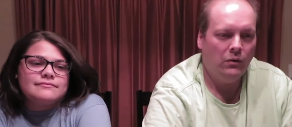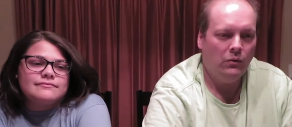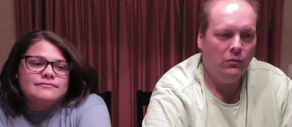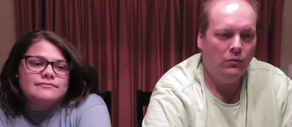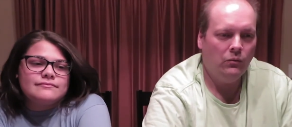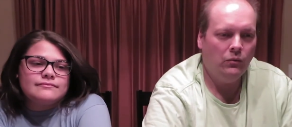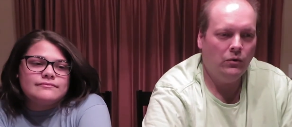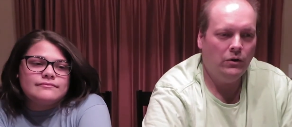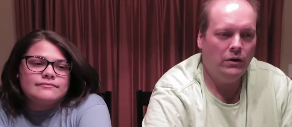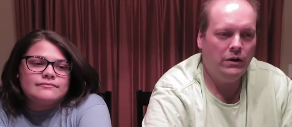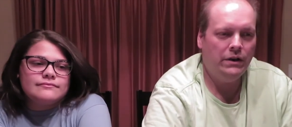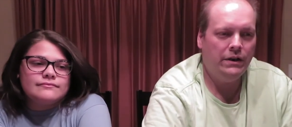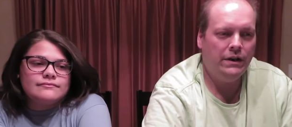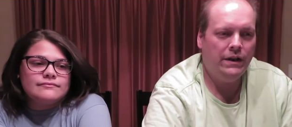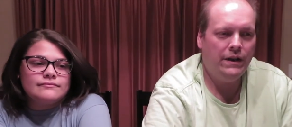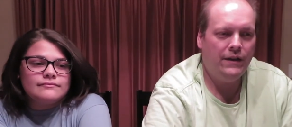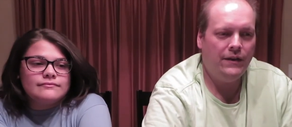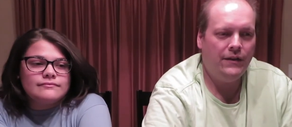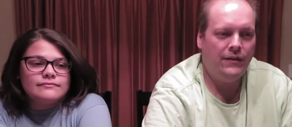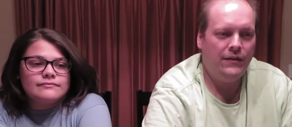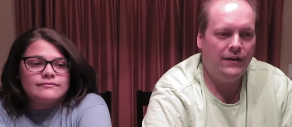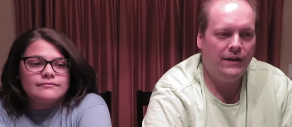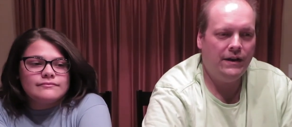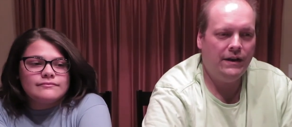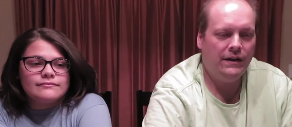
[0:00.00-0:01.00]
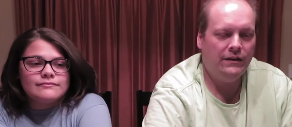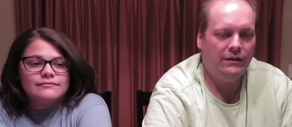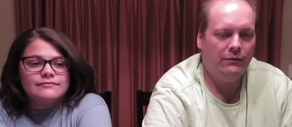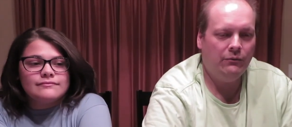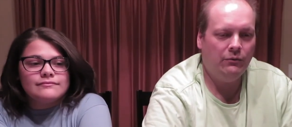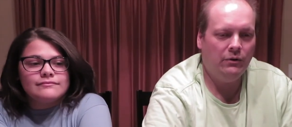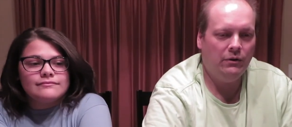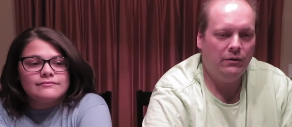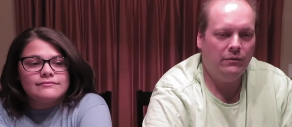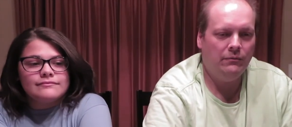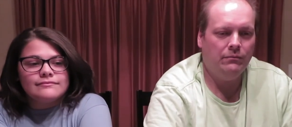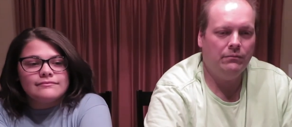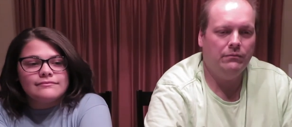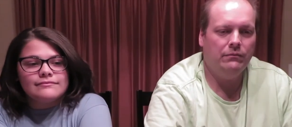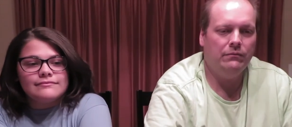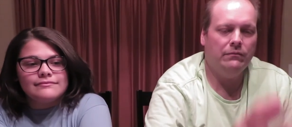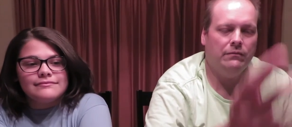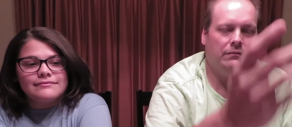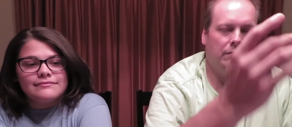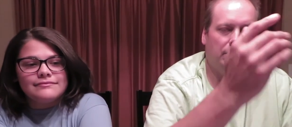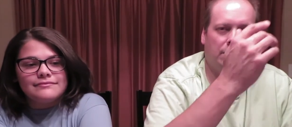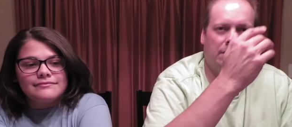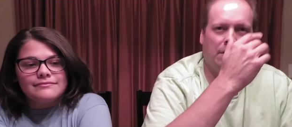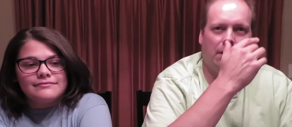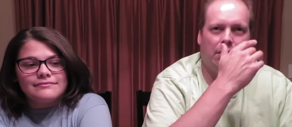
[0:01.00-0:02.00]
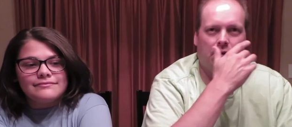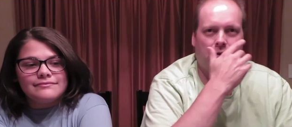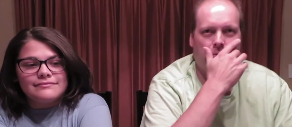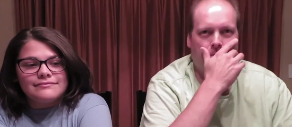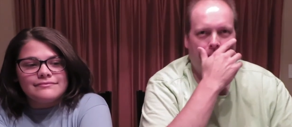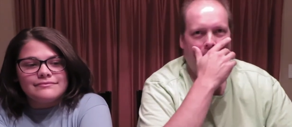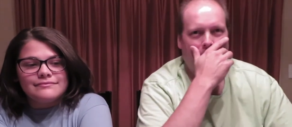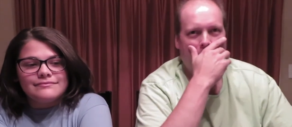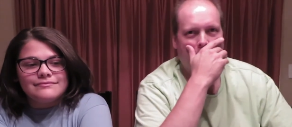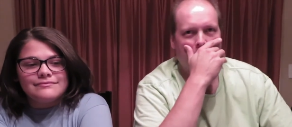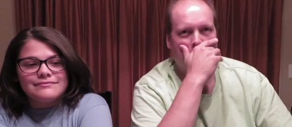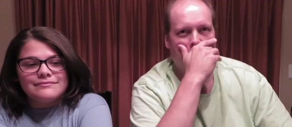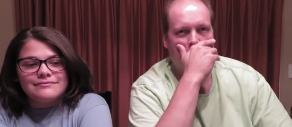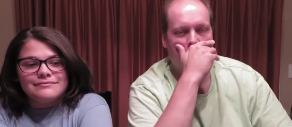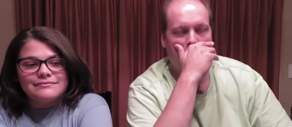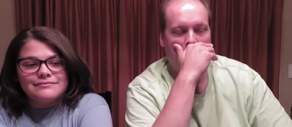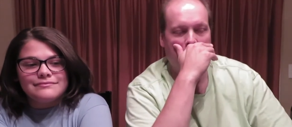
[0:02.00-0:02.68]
Speaker 1: One of the things I want to talk about real